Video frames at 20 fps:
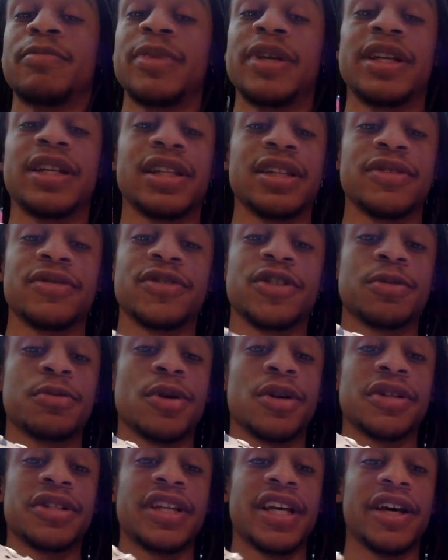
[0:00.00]
be in a little
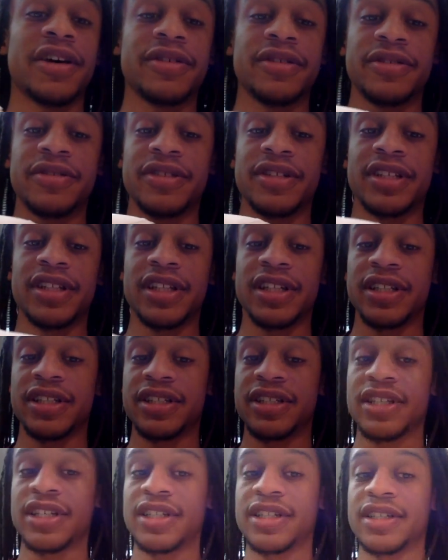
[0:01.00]
small town, and you see these
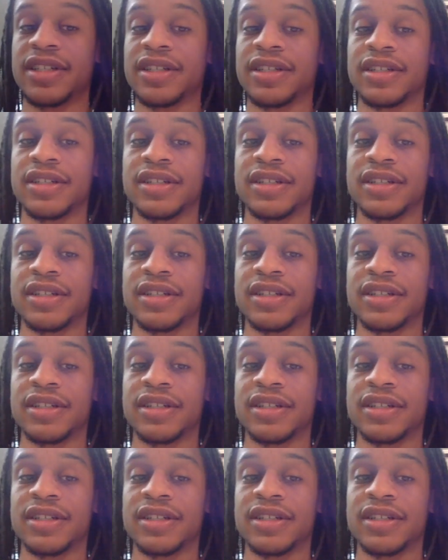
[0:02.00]
sitting,